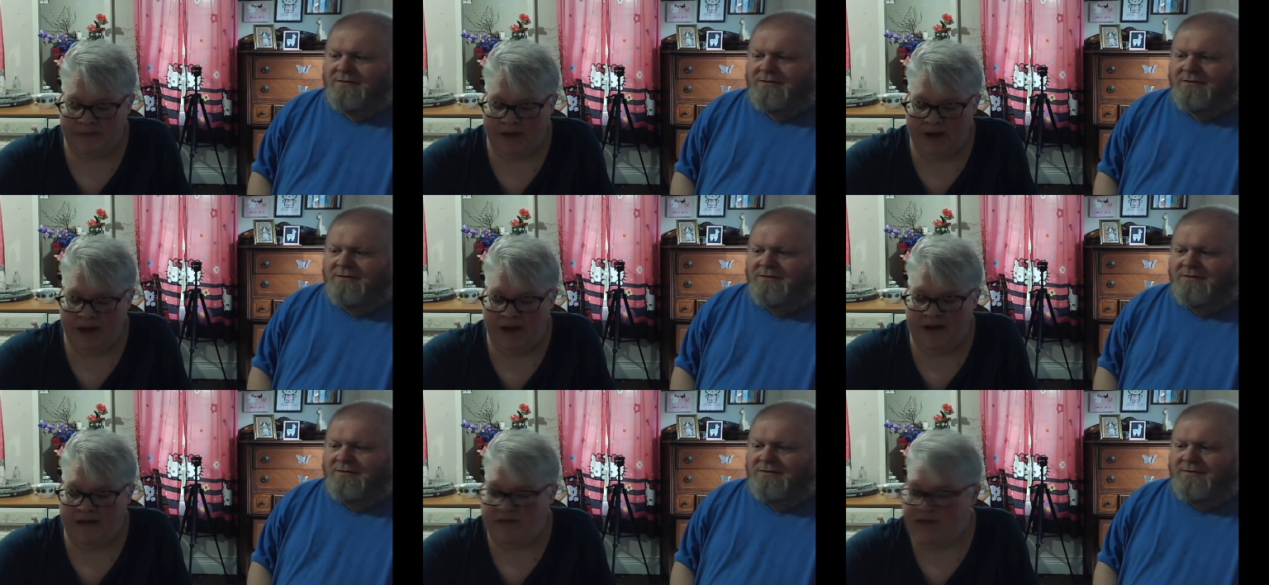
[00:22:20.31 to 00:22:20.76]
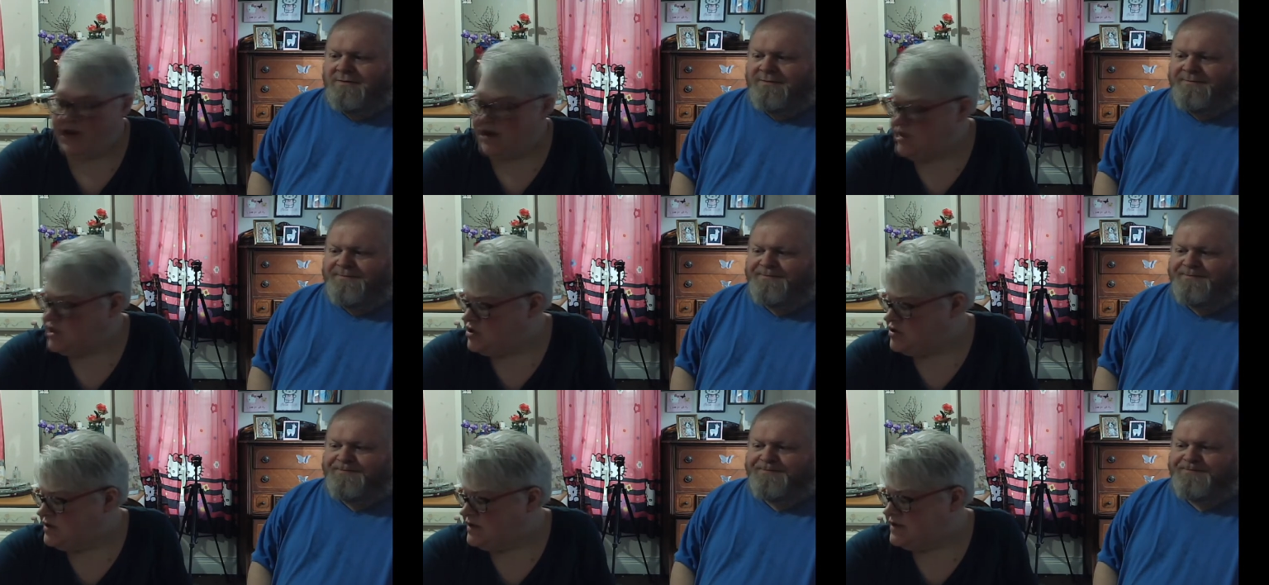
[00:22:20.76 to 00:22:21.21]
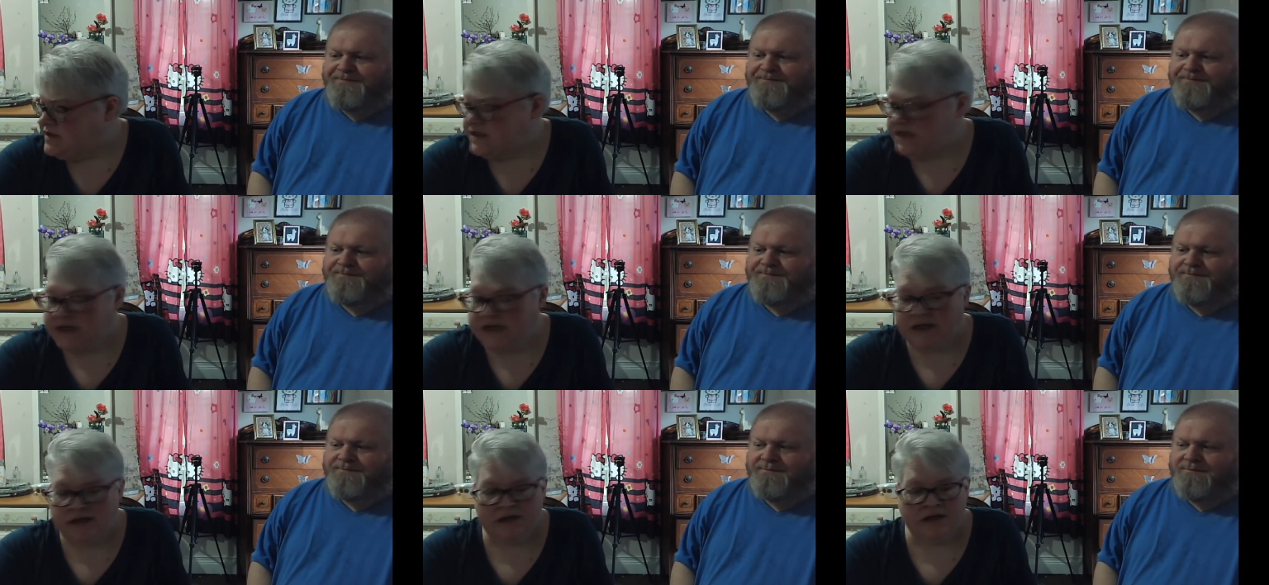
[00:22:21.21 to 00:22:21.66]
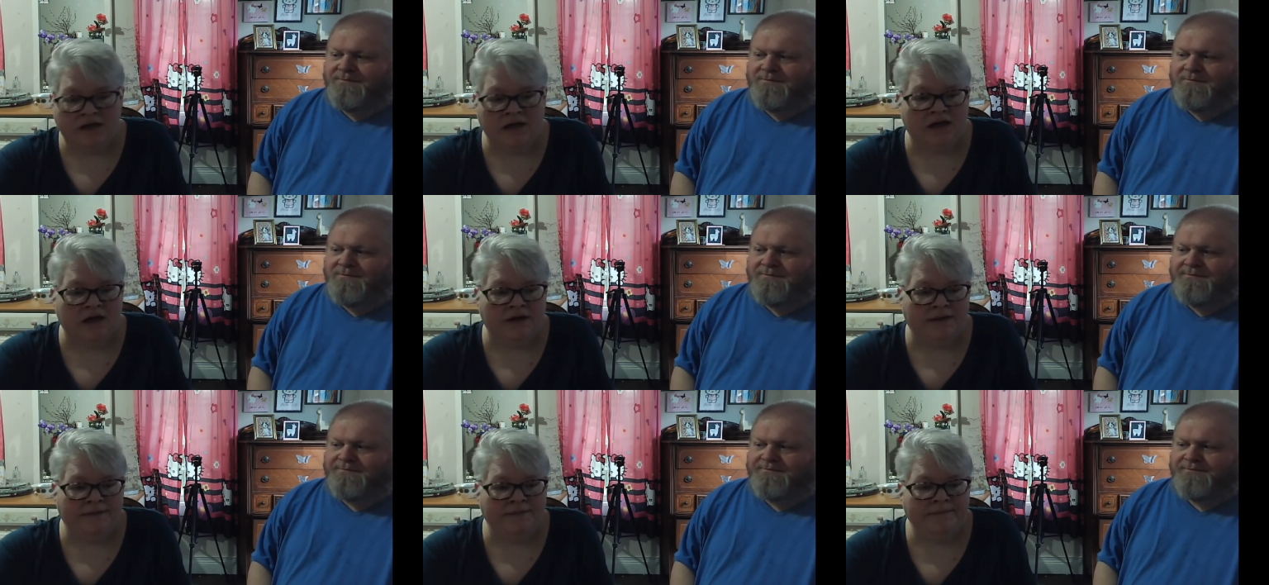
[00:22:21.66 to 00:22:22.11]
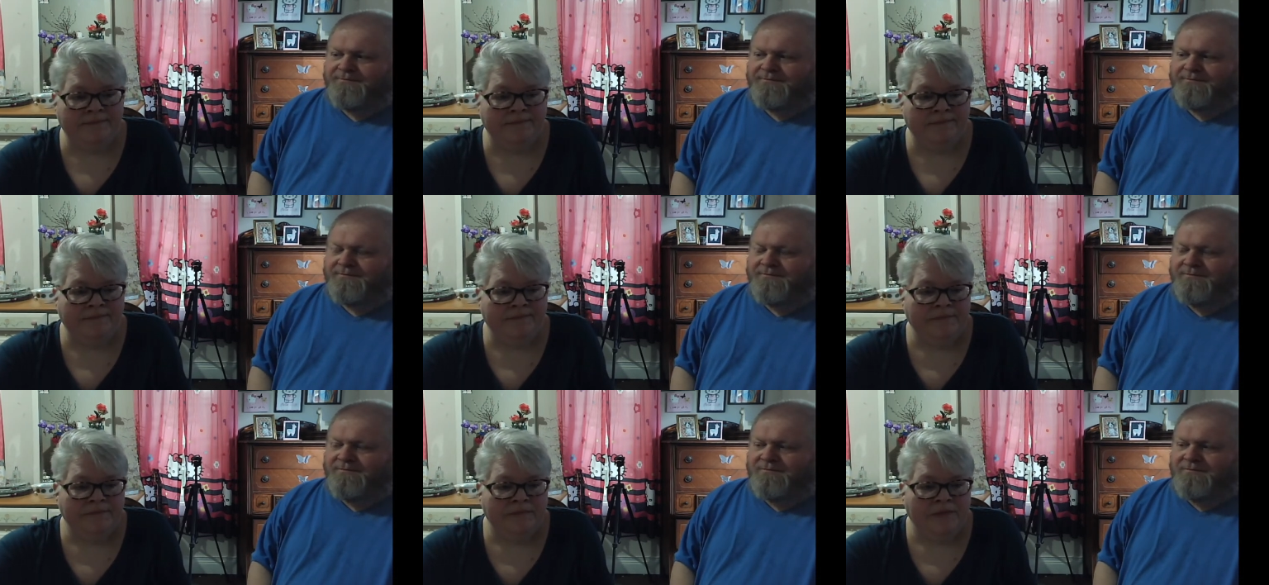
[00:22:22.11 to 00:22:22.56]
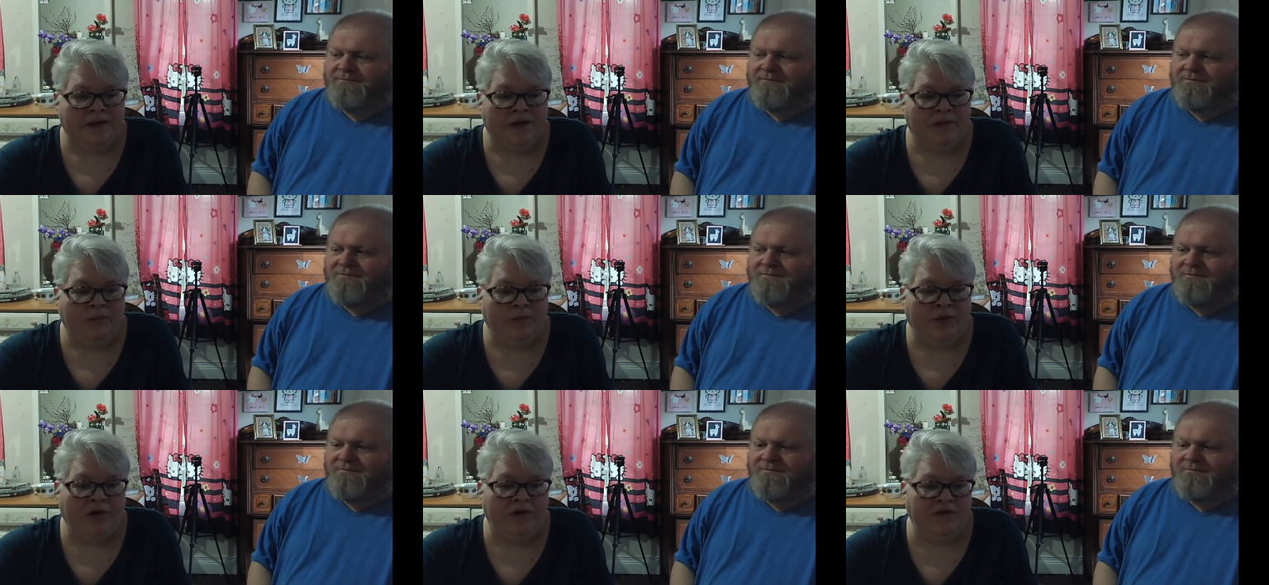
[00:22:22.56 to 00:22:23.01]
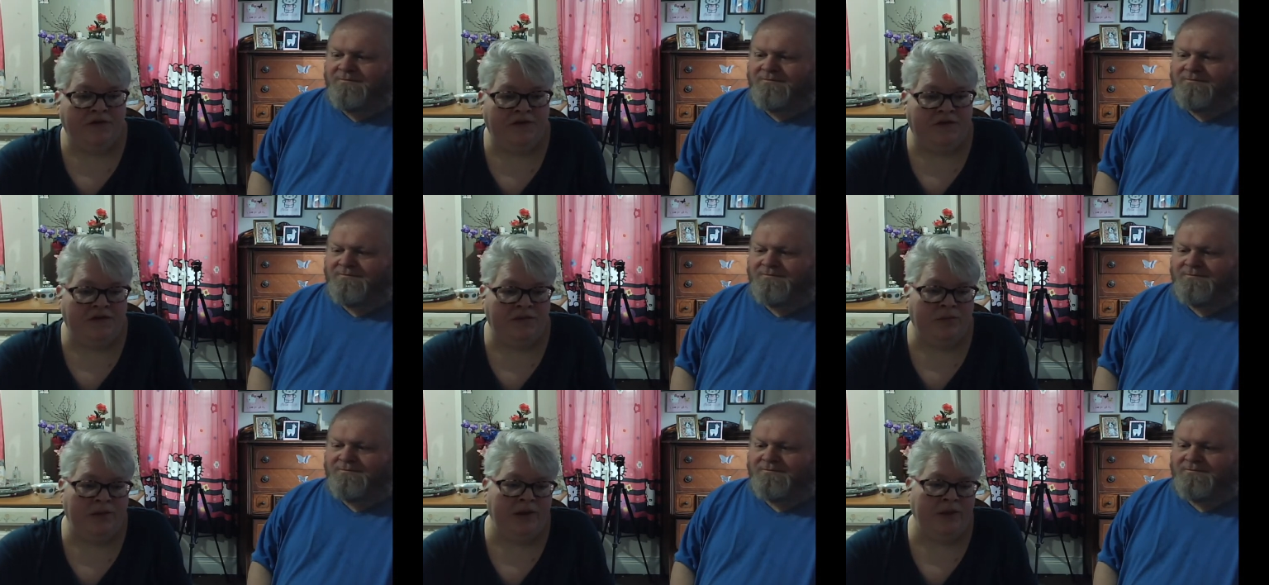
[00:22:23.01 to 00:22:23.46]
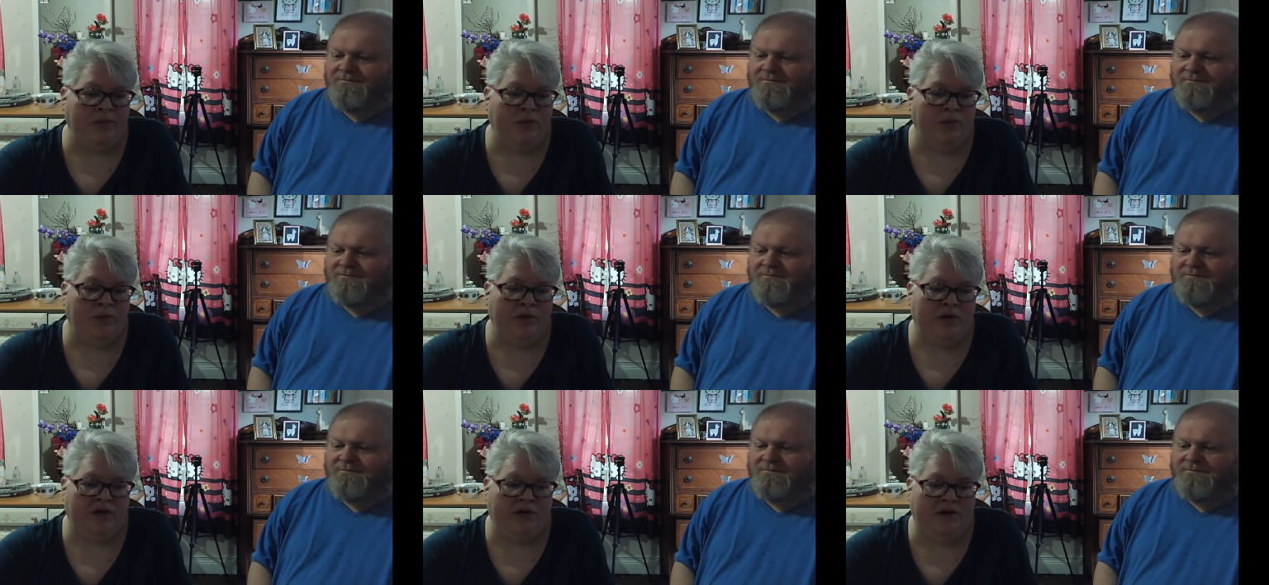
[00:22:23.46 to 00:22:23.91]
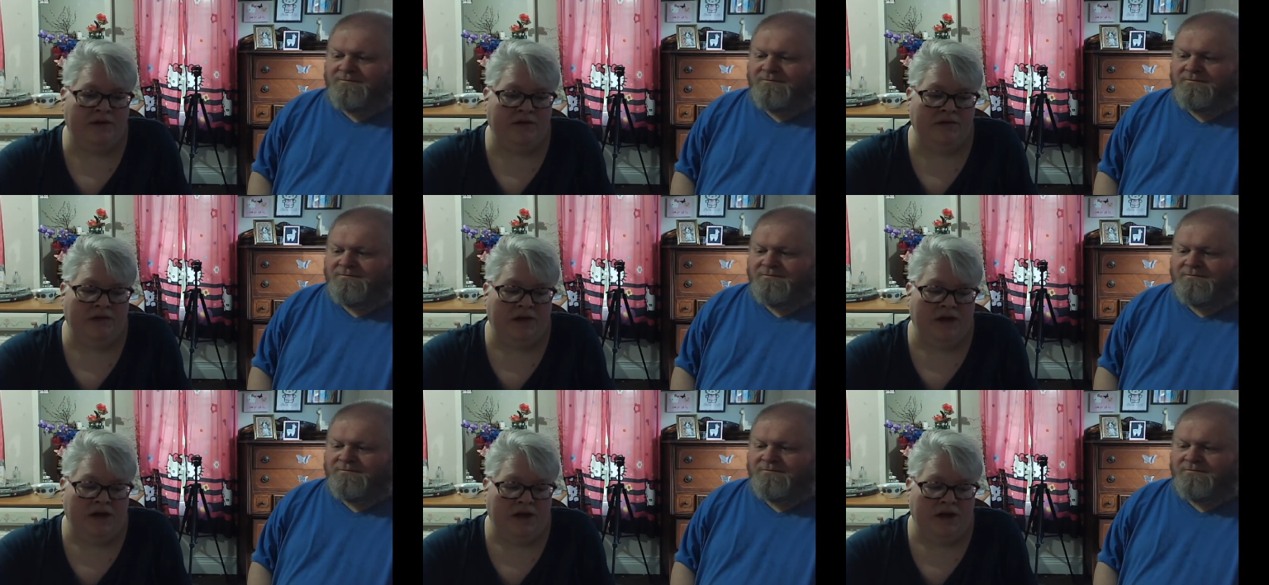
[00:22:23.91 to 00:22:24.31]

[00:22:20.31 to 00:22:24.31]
Speaker 1: I've actually seen um, posts that people put on